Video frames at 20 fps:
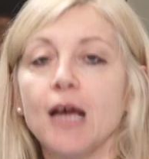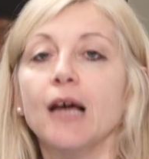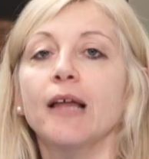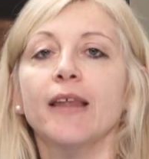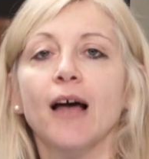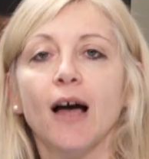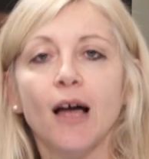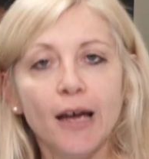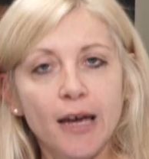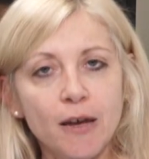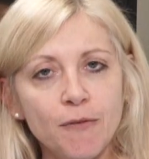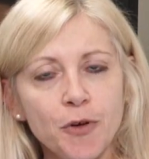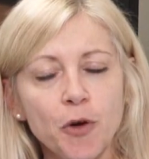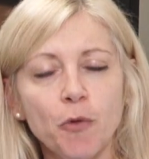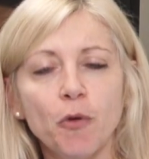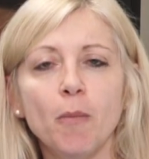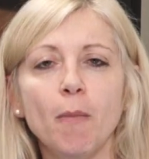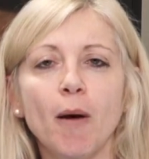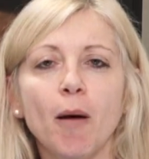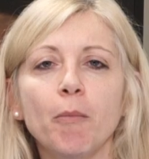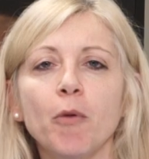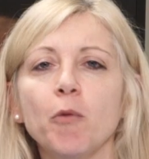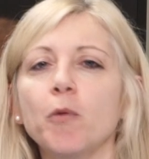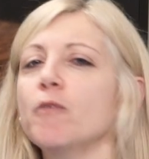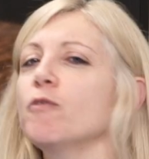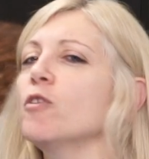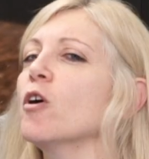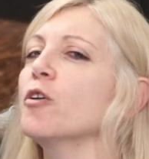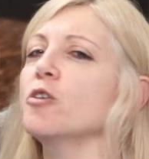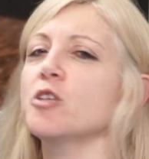Now, if you remember,
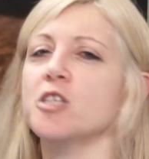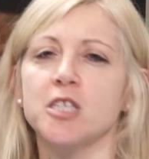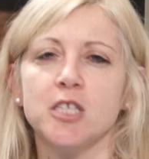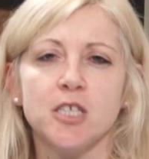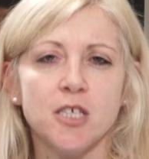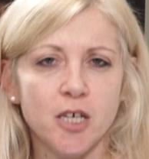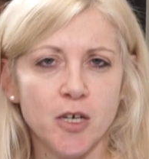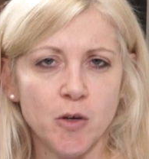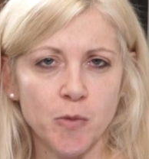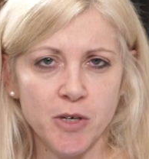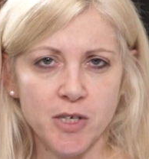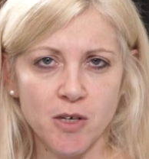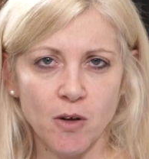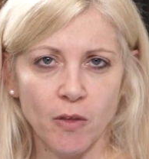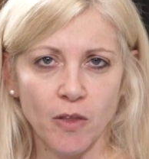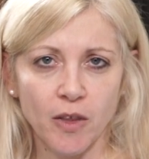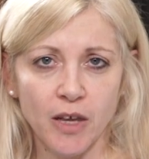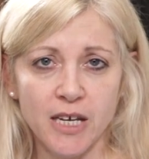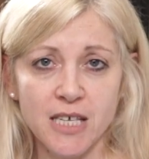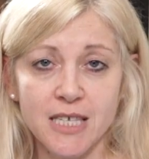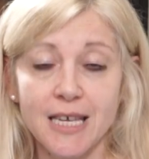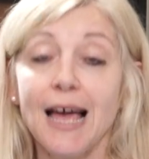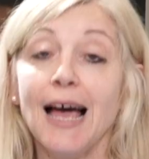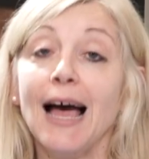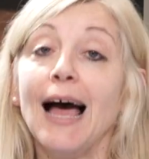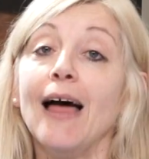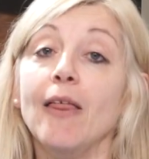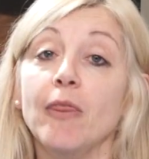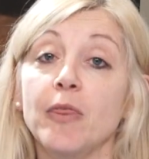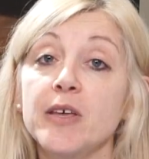we've done a series on this,
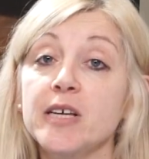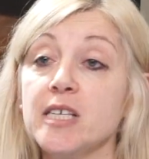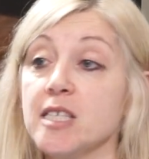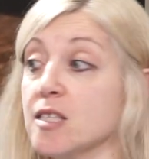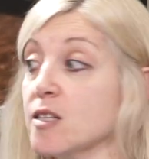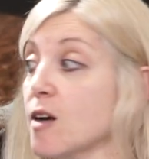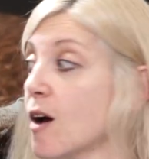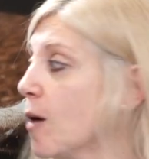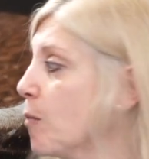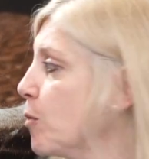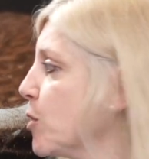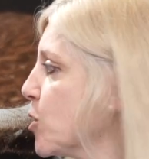and this time we're